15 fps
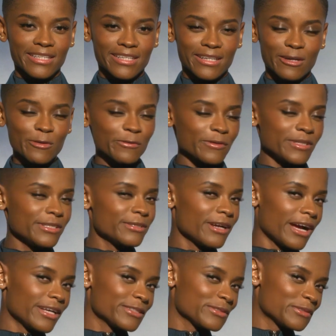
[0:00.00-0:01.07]
hopefully you
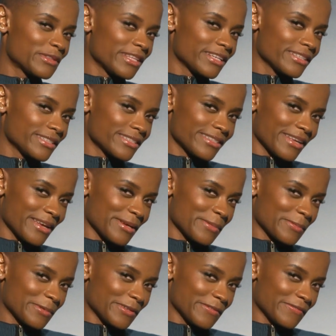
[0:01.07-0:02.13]
guys will think the same
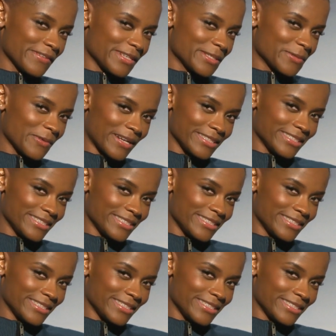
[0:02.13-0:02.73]
when you finish watching